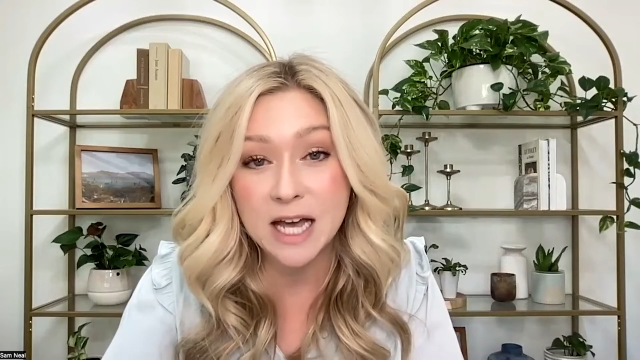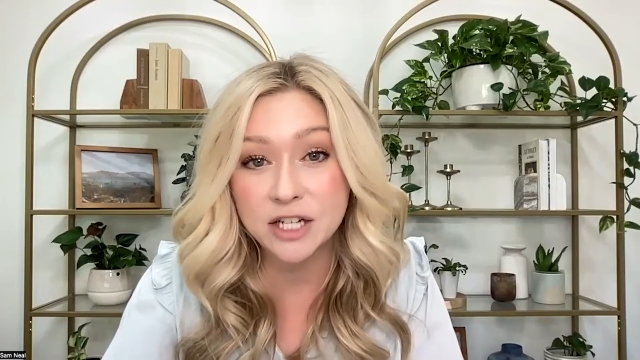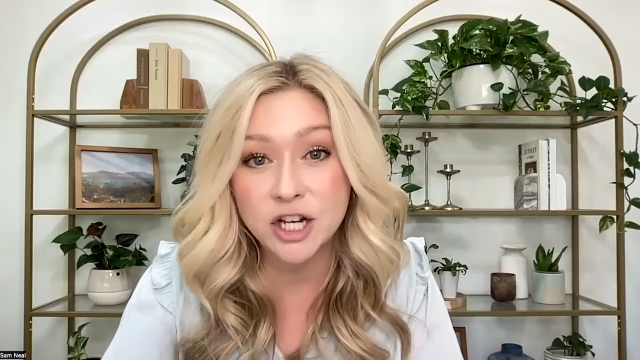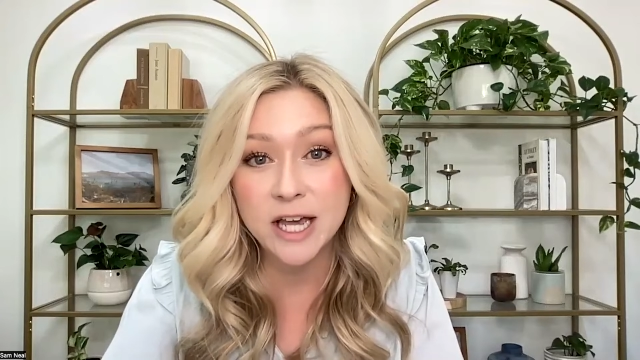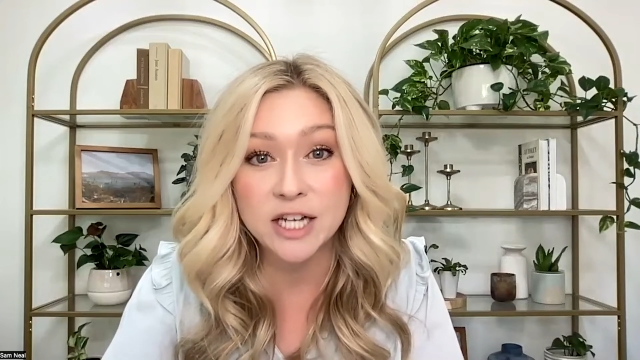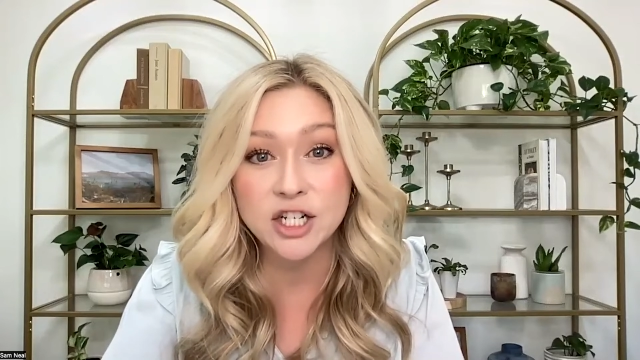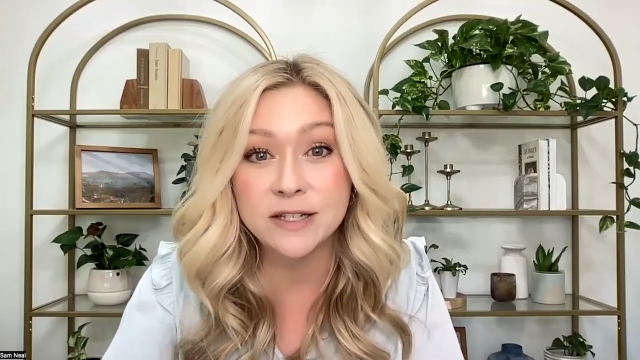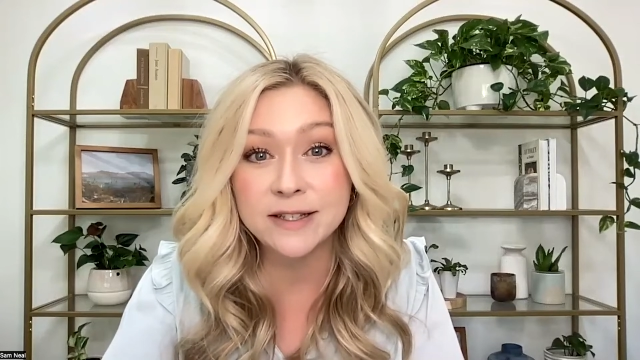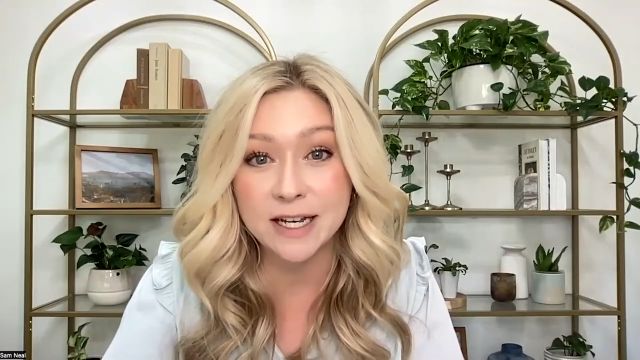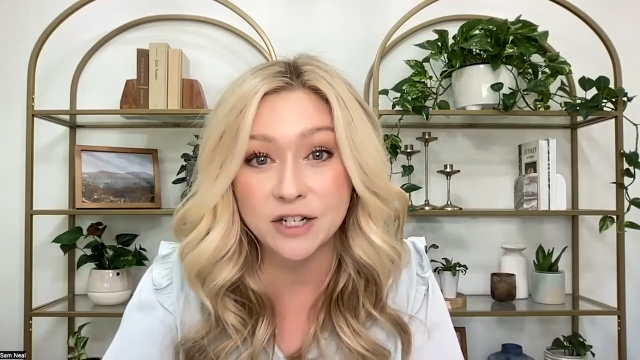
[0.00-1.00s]

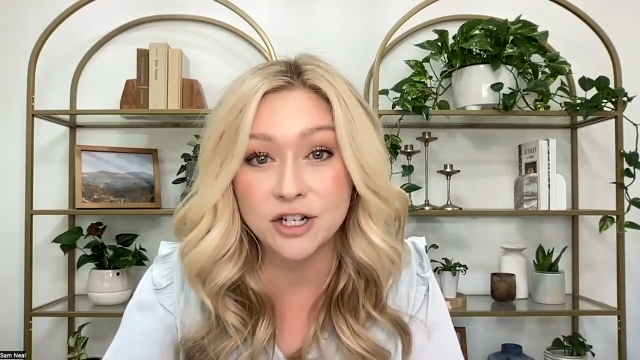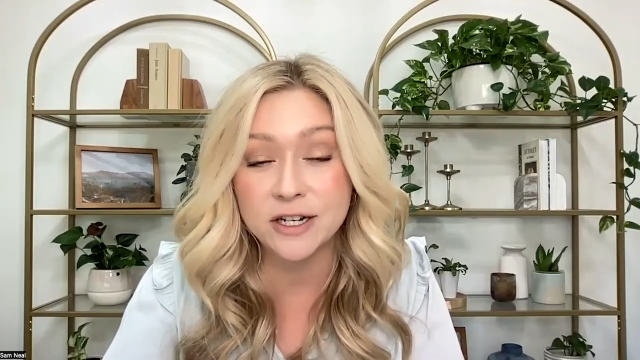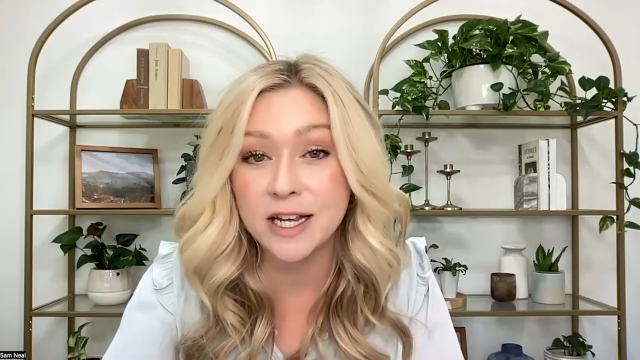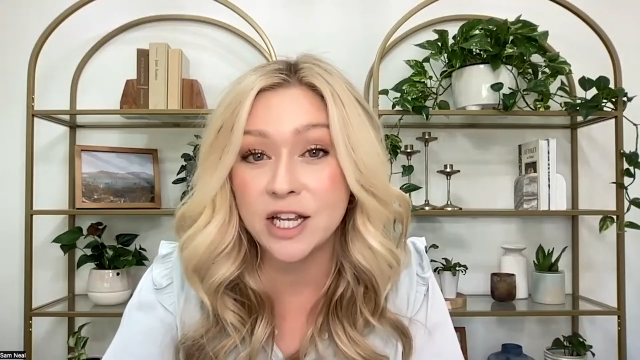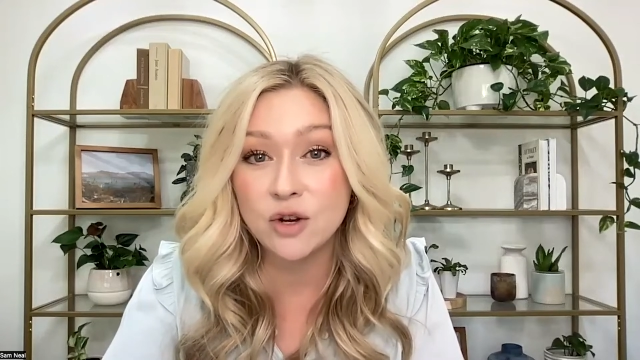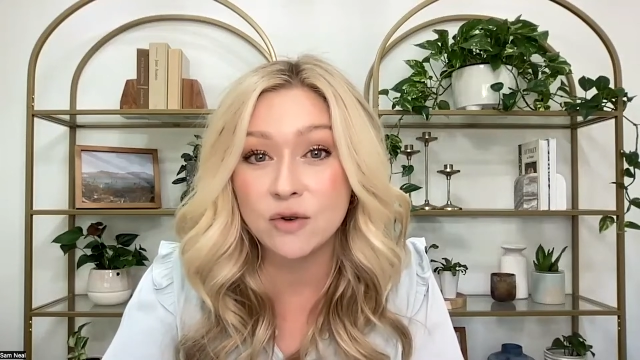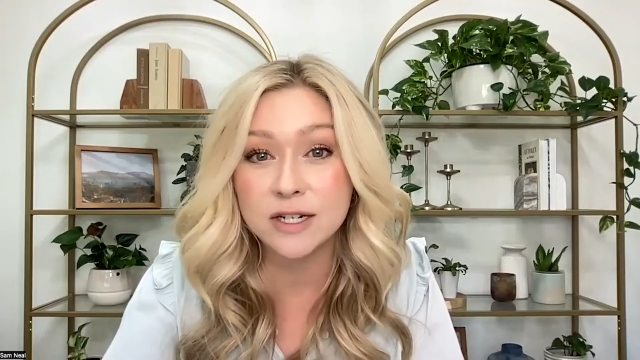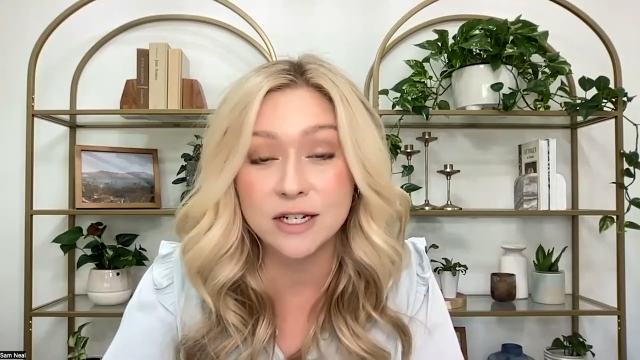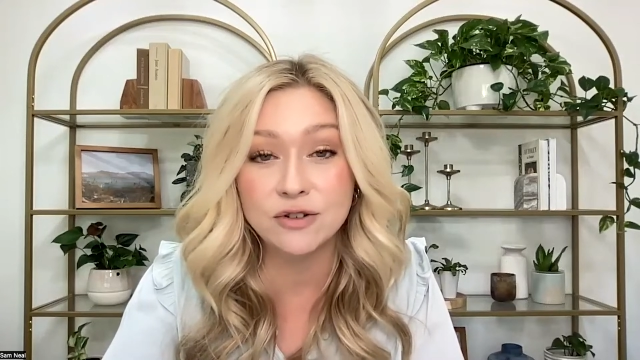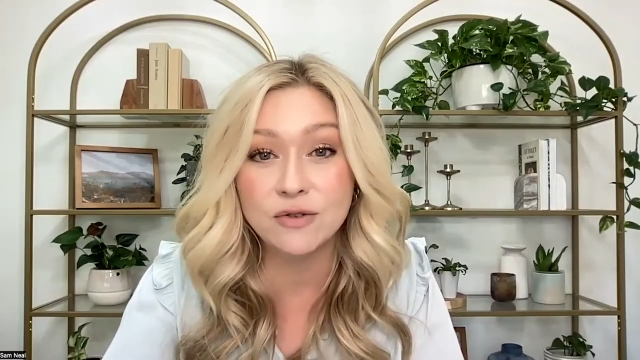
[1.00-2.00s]
education section in your
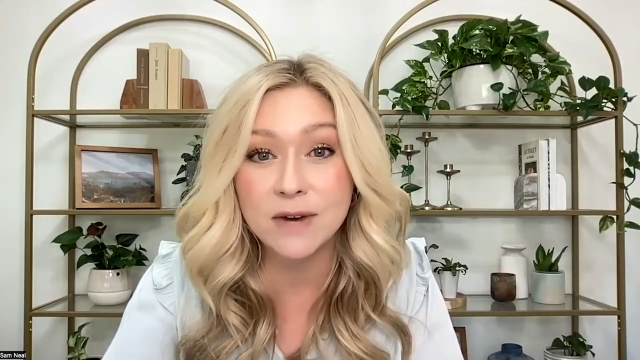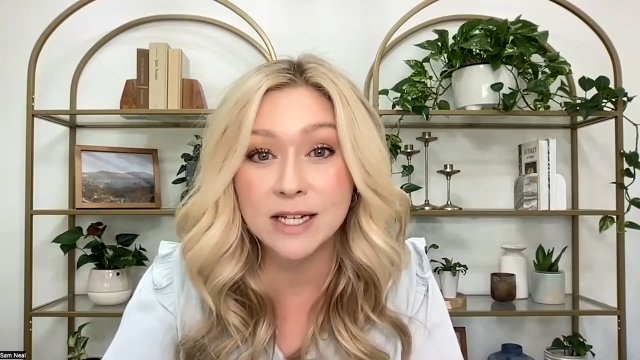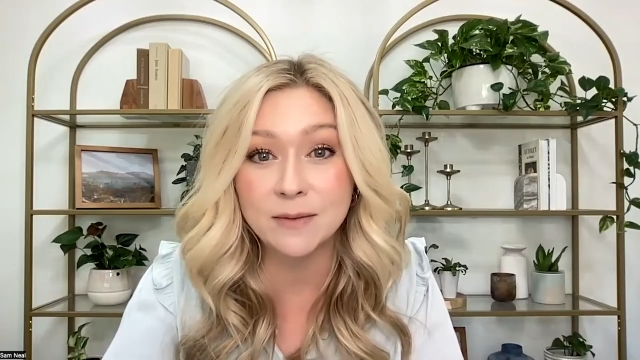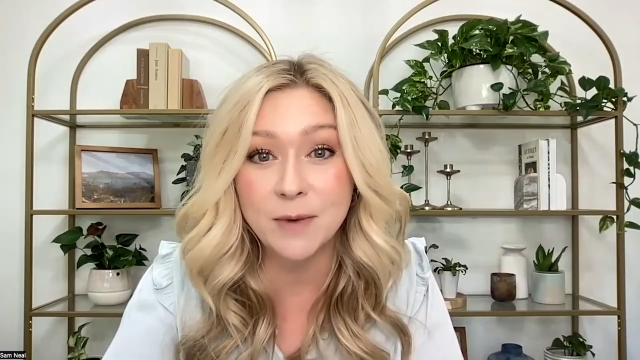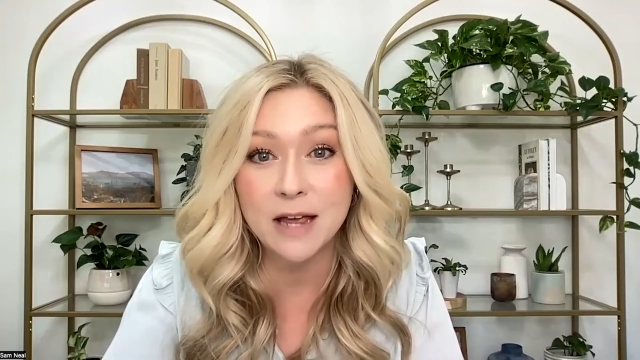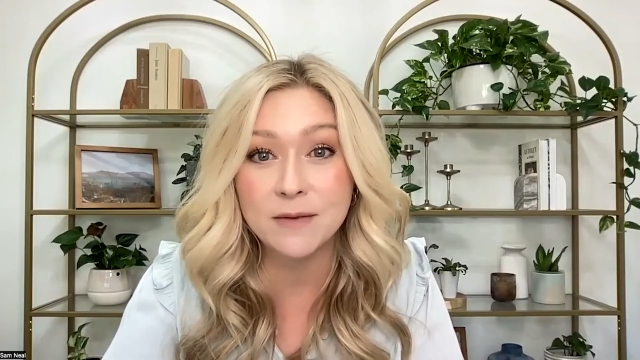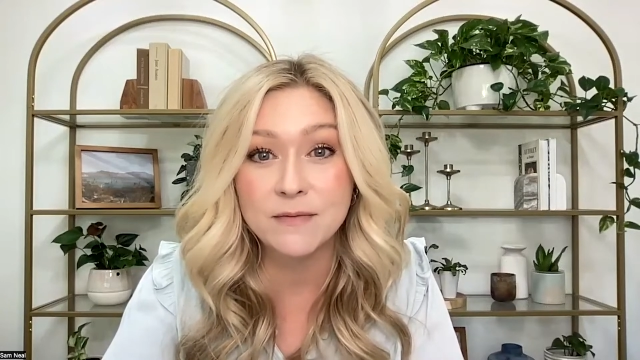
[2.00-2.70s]
digital resume.